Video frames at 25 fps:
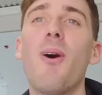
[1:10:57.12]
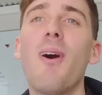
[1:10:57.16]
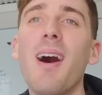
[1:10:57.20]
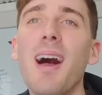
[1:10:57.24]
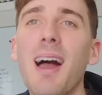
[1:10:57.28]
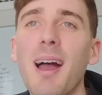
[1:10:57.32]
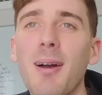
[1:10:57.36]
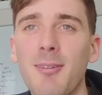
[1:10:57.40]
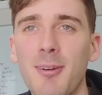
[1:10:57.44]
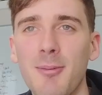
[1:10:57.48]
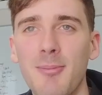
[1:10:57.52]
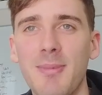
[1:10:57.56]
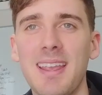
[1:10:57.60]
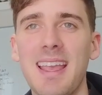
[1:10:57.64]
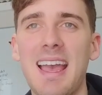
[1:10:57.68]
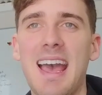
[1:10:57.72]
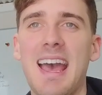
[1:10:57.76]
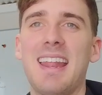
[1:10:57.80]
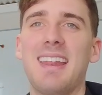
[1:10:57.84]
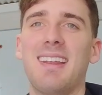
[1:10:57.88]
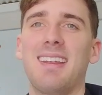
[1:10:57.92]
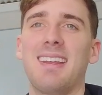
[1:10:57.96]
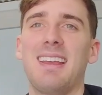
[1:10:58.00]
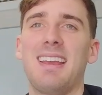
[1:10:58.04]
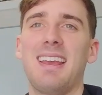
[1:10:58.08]
is why when we
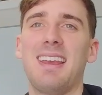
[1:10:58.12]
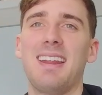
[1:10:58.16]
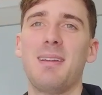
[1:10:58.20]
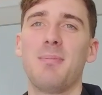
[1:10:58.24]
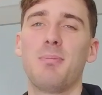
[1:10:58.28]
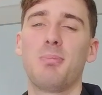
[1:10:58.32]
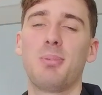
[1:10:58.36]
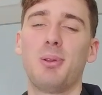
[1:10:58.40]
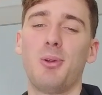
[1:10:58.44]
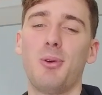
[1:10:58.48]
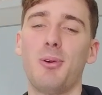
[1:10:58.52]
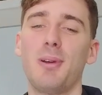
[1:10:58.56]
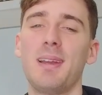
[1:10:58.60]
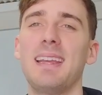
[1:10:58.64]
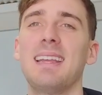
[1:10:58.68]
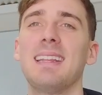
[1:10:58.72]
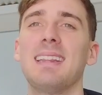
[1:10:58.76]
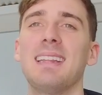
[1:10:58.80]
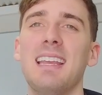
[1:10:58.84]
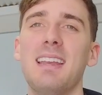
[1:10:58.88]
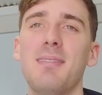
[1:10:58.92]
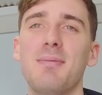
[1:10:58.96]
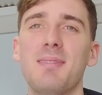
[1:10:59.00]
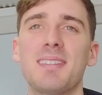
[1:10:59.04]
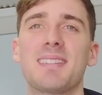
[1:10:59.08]
had an employee
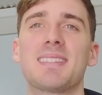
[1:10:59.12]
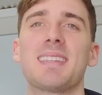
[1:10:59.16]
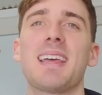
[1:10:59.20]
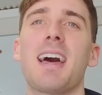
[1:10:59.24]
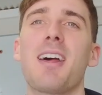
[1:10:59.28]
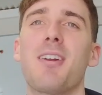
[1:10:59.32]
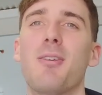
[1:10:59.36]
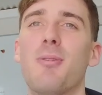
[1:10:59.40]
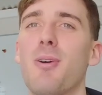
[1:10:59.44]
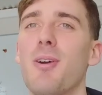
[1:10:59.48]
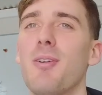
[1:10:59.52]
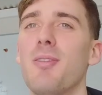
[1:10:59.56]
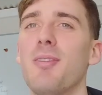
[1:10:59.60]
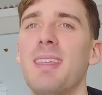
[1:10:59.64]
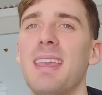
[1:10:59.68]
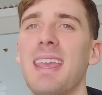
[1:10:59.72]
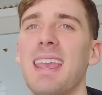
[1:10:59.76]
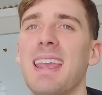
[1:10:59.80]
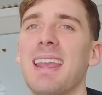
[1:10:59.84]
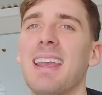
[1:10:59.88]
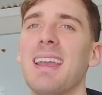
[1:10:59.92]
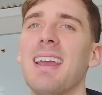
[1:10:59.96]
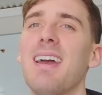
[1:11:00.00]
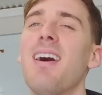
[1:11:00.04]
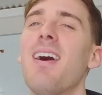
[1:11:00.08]
leave and start her own
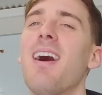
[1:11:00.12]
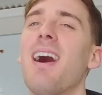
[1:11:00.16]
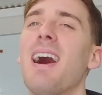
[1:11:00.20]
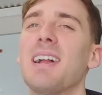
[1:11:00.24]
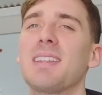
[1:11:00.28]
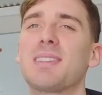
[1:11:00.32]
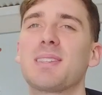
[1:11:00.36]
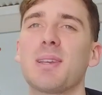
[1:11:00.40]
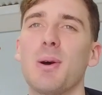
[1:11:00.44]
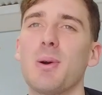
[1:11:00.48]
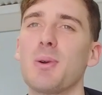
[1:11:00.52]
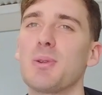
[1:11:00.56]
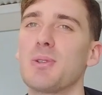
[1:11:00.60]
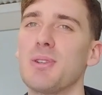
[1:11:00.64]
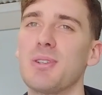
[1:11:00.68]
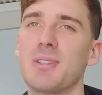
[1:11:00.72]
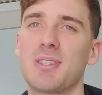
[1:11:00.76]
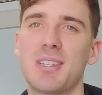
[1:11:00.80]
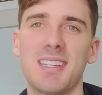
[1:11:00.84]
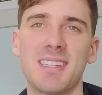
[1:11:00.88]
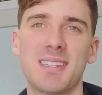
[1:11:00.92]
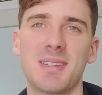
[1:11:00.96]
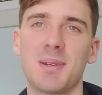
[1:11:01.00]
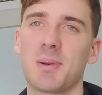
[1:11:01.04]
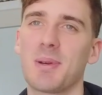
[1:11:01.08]
thing, I told you
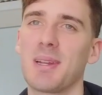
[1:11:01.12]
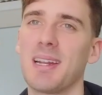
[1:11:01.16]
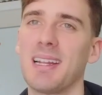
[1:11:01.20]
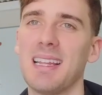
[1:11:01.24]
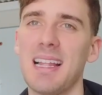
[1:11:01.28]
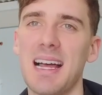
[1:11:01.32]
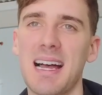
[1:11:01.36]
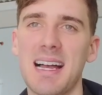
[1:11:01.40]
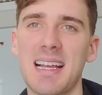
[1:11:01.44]
she's not going to